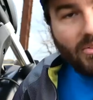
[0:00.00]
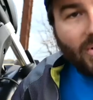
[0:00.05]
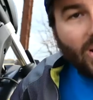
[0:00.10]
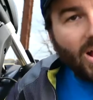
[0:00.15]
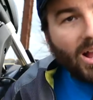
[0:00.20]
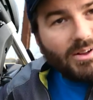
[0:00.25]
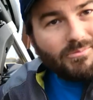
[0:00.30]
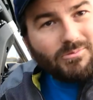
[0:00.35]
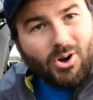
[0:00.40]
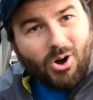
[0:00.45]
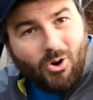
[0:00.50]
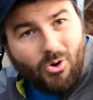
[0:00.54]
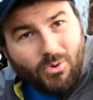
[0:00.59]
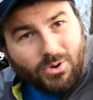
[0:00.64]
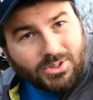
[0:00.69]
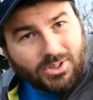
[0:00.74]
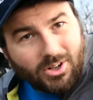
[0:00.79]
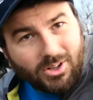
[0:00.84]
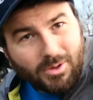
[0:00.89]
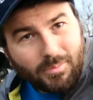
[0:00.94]
I'm
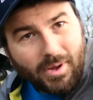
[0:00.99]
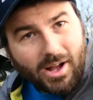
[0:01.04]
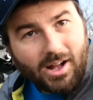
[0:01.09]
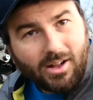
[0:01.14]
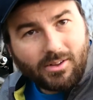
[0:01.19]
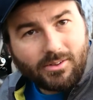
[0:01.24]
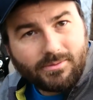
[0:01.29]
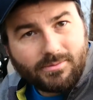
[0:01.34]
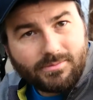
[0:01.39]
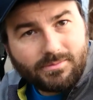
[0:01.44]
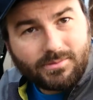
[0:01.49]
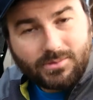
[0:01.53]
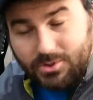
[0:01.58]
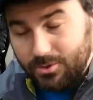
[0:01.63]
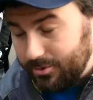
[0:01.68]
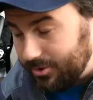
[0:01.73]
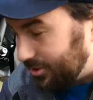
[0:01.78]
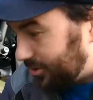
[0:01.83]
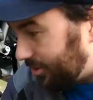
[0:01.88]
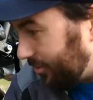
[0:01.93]
always all about
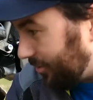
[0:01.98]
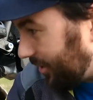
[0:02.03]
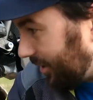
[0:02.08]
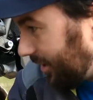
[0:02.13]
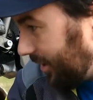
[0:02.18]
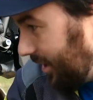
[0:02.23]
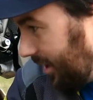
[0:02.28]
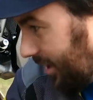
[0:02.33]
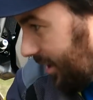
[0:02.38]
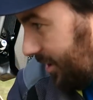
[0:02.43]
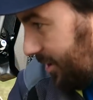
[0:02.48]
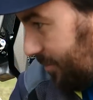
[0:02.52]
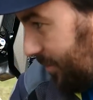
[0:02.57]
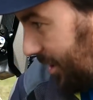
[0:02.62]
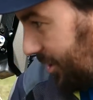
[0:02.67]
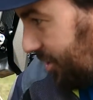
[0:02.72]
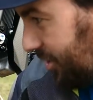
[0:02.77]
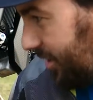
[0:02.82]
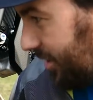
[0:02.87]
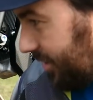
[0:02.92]
doing tuning.
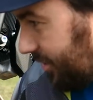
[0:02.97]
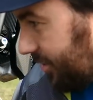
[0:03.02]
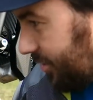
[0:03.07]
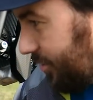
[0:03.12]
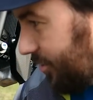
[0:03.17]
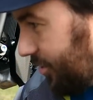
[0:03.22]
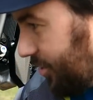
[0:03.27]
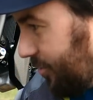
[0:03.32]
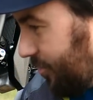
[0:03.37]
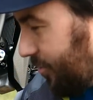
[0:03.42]
Especially as soon as